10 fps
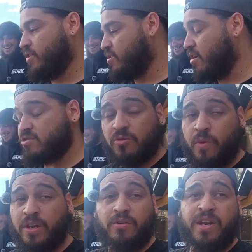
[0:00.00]
this car. So
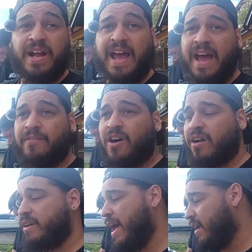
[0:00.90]
we don't need to have a
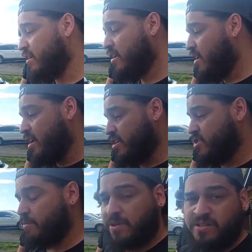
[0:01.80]
Honda. A chipped